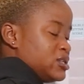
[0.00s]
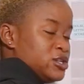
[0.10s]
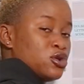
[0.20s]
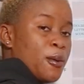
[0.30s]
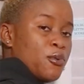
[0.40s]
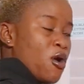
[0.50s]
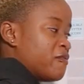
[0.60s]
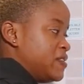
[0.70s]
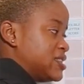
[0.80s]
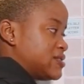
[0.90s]
the double
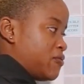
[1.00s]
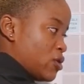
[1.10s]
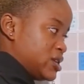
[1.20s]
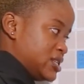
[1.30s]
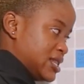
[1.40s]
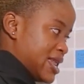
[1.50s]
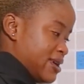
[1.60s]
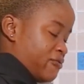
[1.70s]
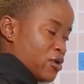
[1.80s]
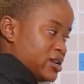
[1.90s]
of it for the
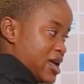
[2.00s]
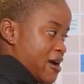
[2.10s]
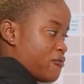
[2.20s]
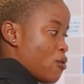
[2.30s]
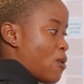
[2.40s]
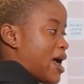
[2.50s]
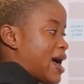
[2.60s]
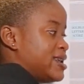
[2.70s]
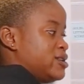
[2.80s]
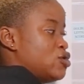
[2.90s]
FOY
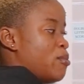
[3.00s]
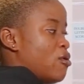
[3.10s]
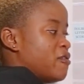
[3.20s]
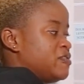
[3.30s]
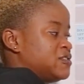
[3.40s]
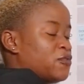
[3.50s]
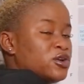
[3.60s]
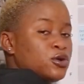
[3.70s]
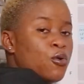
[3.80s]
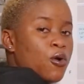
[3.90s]
and the double of it
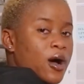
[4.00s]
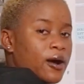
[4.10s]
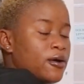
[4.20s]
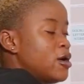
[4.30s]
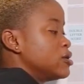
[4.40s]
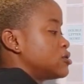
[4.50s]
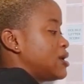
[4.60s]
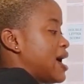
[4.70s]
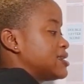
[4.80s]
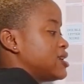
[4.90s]
for the OR. So
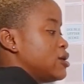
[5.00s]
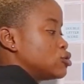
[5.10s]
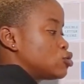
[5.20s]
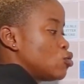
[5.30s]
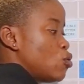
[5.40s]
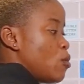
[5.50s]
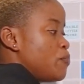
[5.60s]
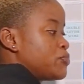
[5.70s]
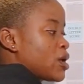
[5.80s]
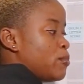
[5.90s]
that's 2
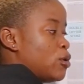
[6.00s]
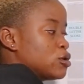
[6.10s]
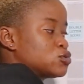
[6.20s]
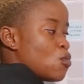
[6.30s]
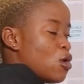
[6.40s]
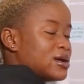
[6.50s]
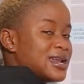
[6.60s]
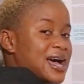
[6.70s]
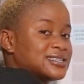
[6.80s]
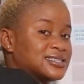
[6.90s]
plus 1,
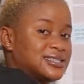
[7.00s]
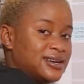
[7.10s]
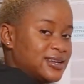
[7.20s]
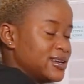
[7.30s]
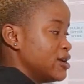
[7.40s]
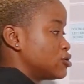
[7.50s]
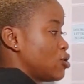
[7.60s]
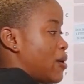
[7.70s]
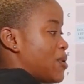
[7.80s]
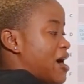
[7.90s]
that's 3.
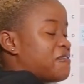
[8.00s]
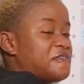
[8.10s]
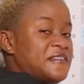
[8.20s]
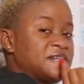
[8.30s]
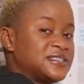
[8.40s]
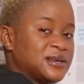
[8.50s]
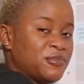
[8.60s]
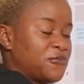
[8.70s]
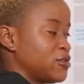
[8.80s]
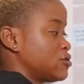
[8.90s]
So we have 15
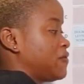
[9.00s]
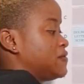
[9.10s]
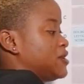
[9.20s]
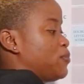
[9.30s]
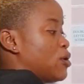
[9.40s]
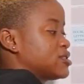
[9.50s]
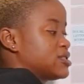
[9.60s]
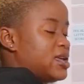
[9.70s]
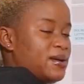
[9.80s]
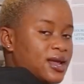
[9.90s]
before, so 15 plus
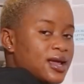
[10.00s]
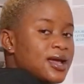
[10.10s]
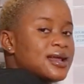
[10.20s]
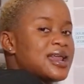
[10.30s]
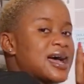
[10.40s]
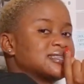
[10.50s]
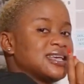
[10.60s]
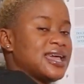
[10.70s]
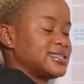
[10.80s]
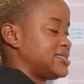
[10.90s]
3, that's
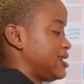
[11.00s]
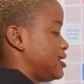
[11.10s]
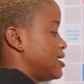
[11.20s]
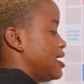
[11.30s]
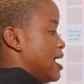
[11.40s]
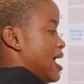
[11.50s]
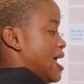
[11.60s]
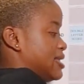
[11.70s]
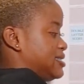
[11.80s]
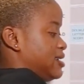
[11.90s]
18.
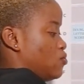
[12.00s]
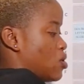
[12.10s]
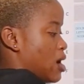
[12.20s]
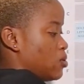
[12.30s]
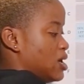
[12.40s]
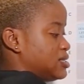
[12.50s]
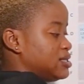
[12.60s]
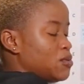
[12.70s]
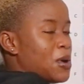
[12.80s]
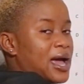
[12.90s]
18, we'll calculate
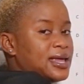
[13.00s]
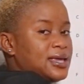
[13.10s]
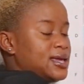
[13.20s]
the YE.